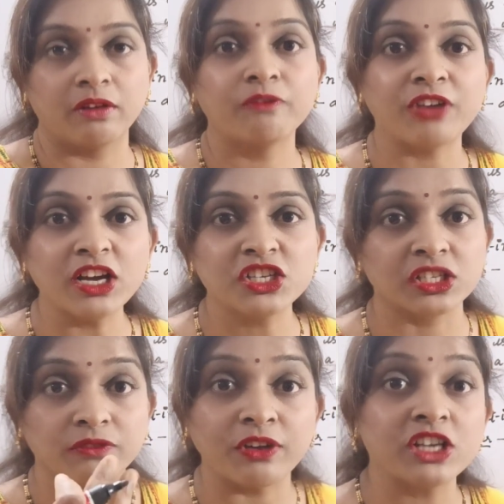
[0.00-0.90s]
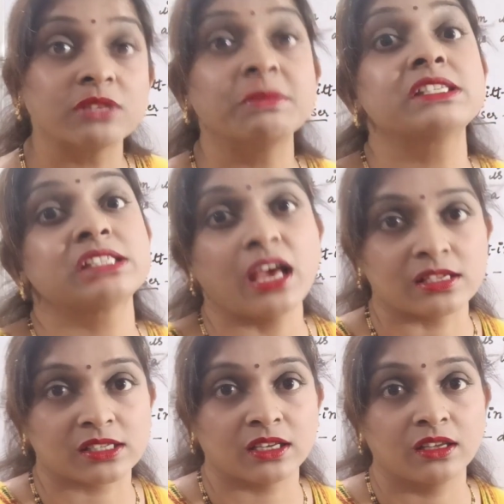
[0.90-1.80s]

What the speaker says: Function means task.